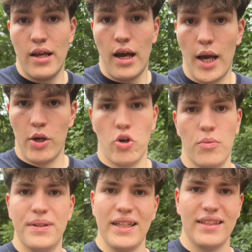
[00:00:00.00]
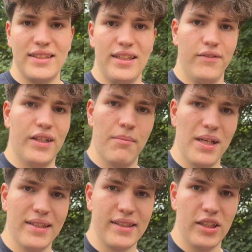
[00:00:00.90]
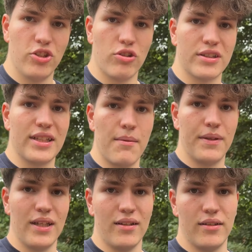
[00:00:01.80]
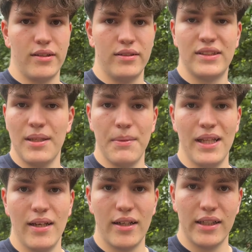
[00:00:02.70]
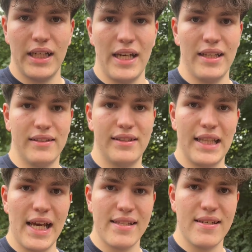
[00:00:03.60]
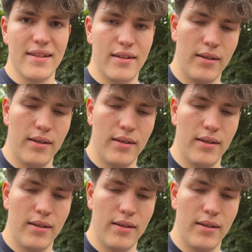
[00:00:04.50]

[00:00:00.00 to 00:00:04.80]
I hope they received the message or something similar, and that's it.